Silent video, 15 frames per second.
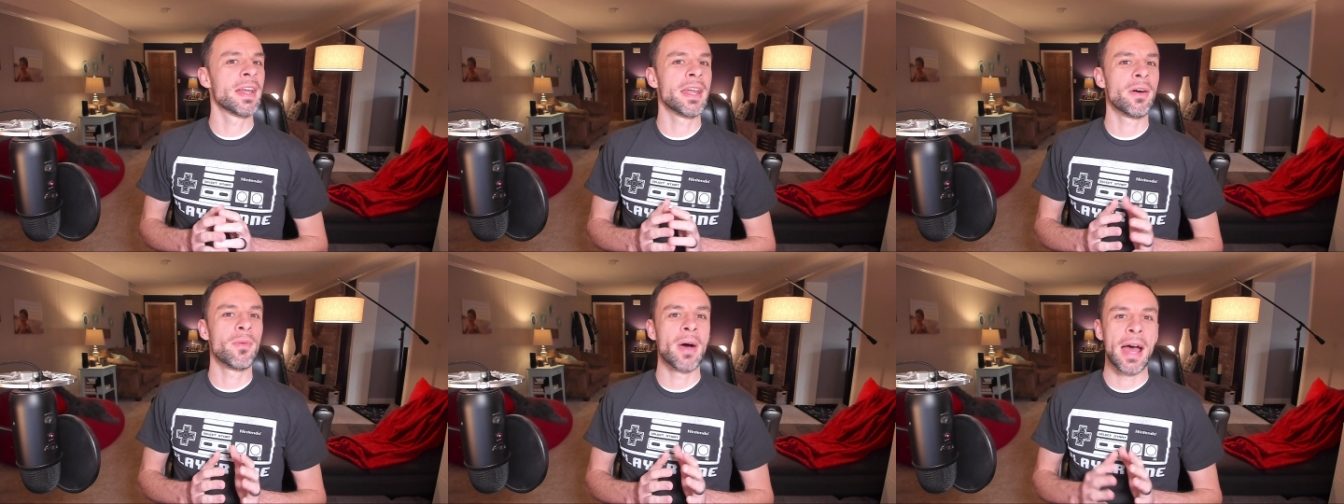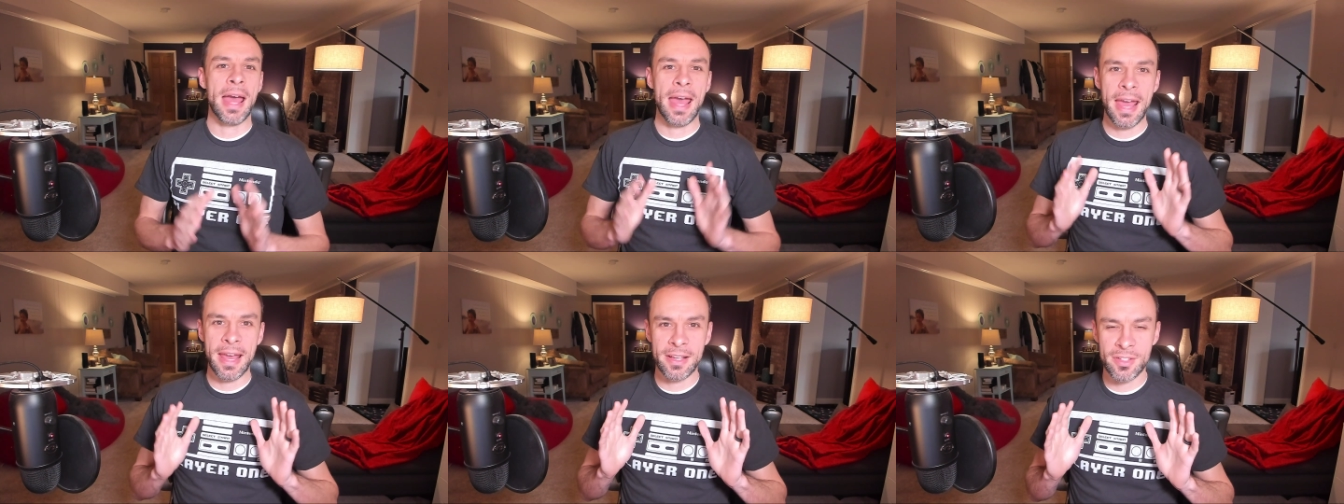out why
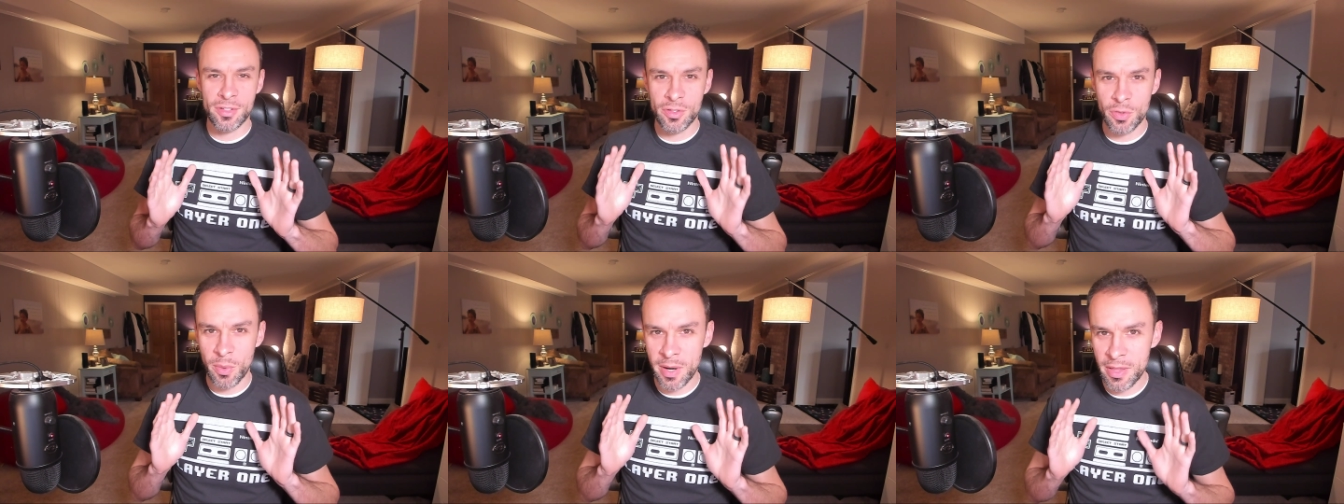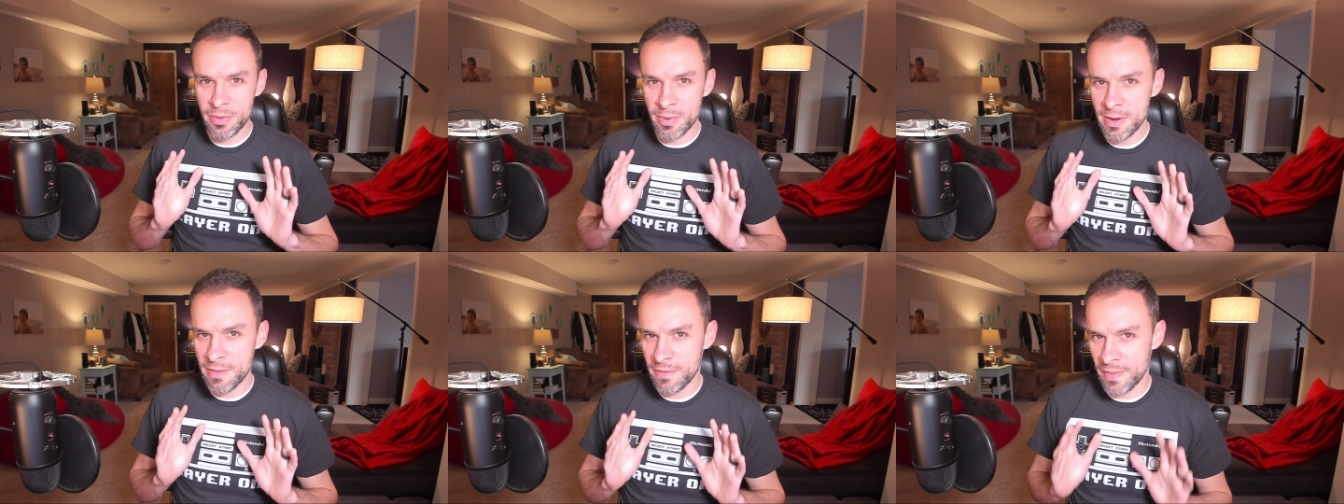Acts
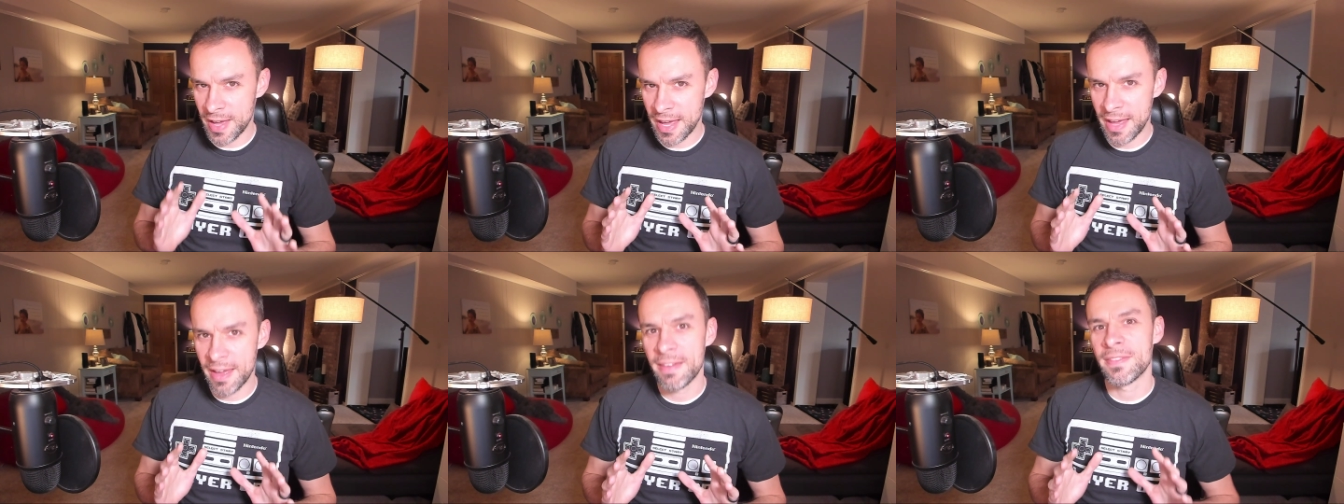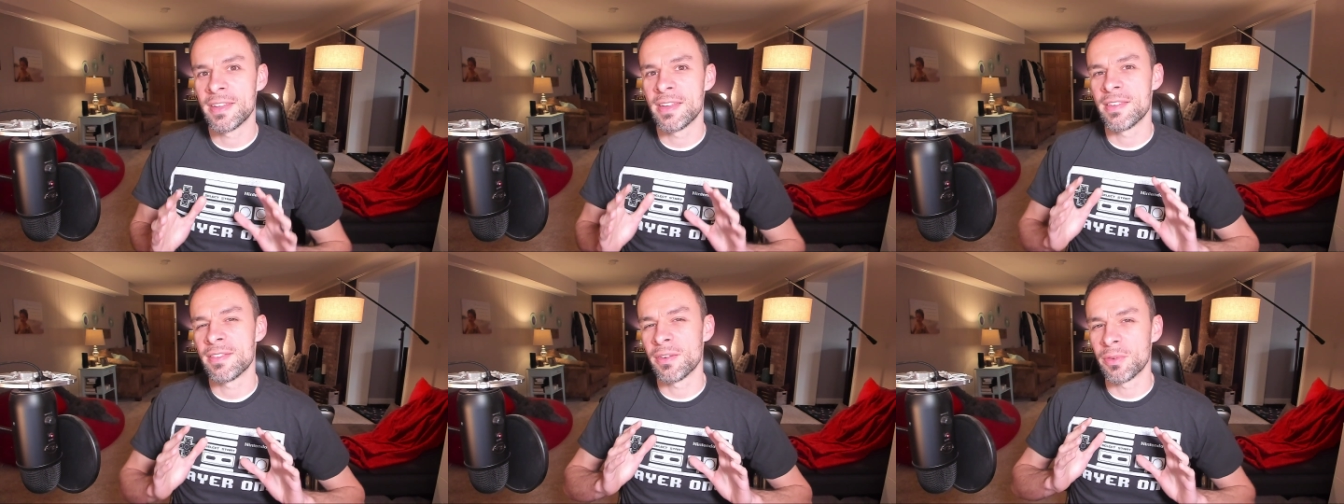23.5
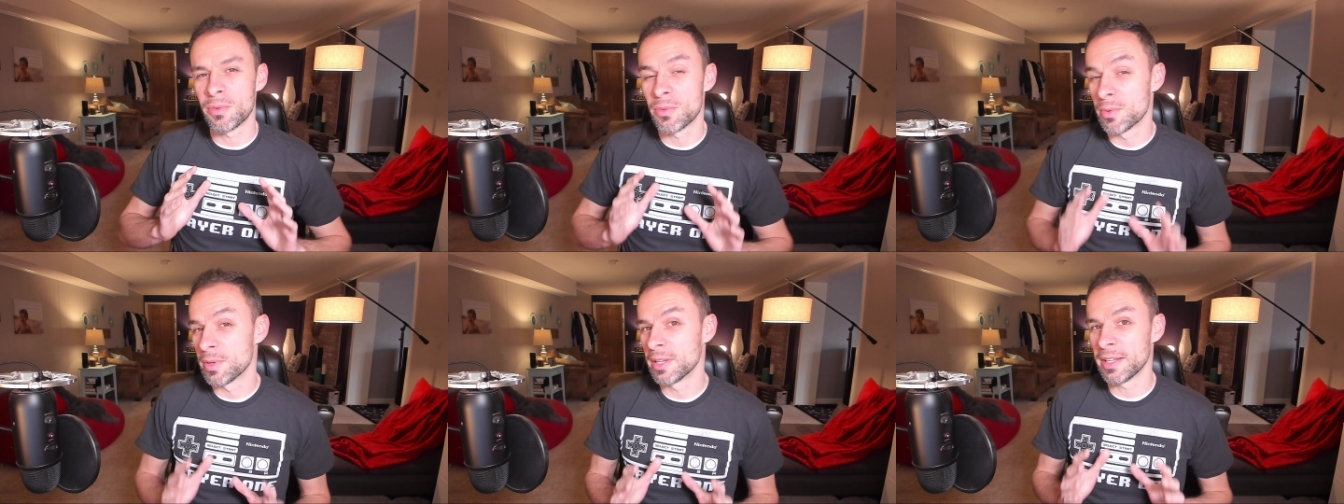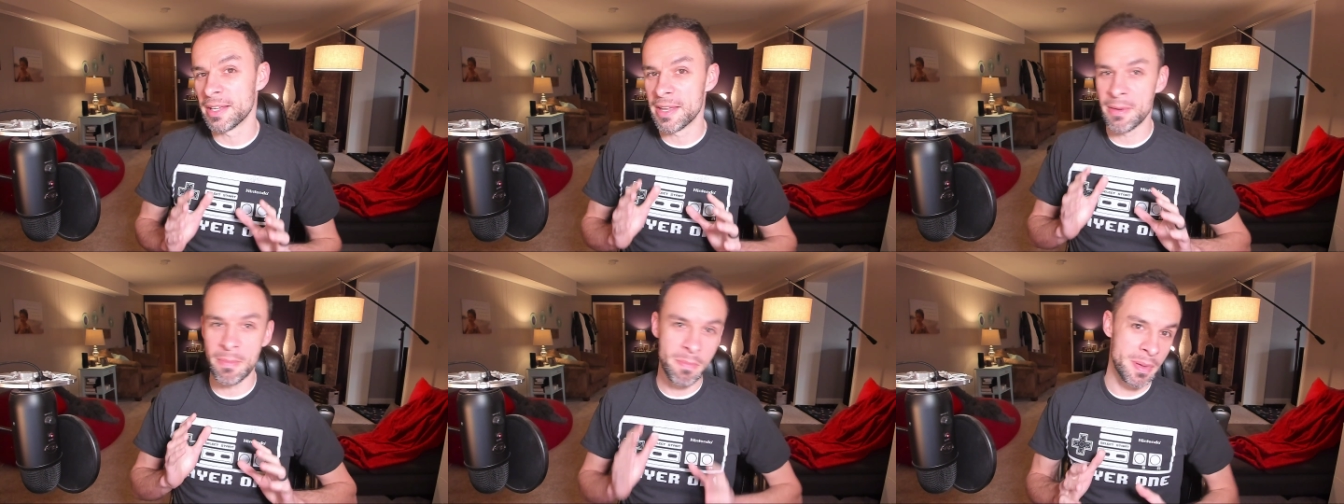is a
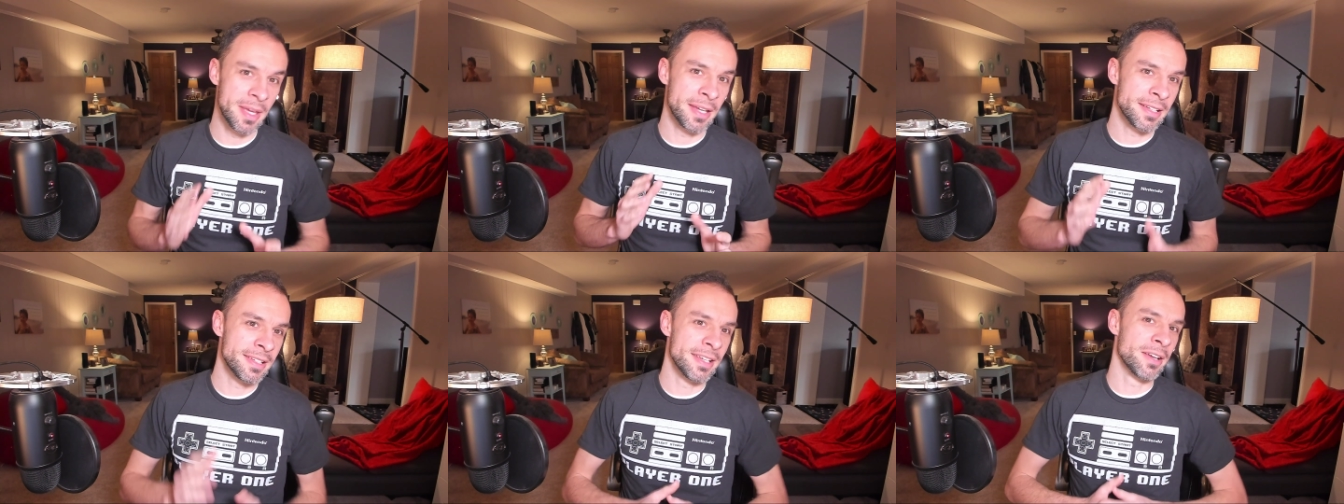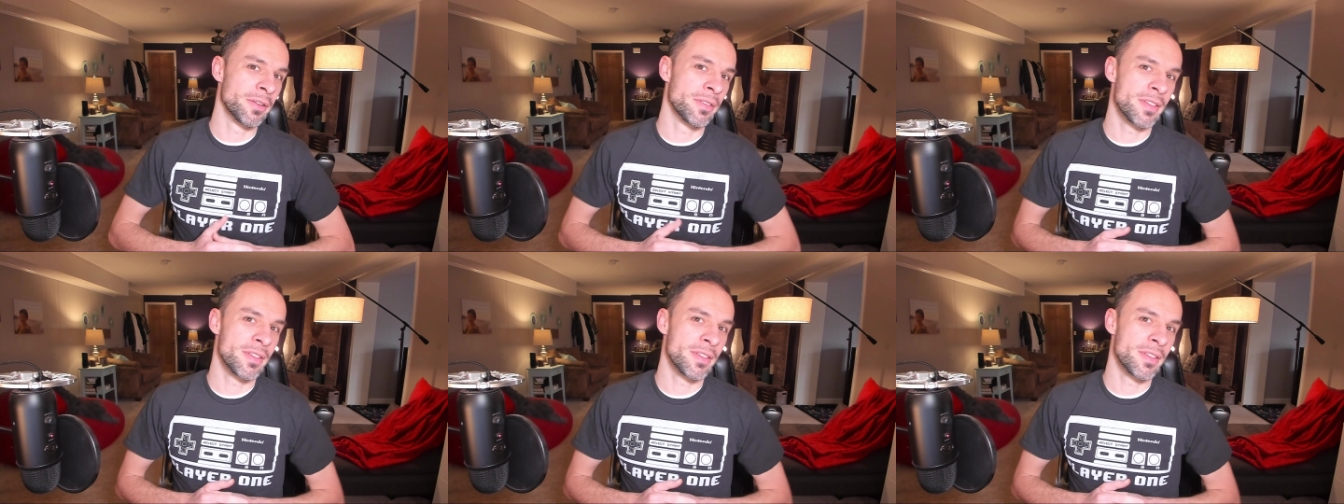really big deal.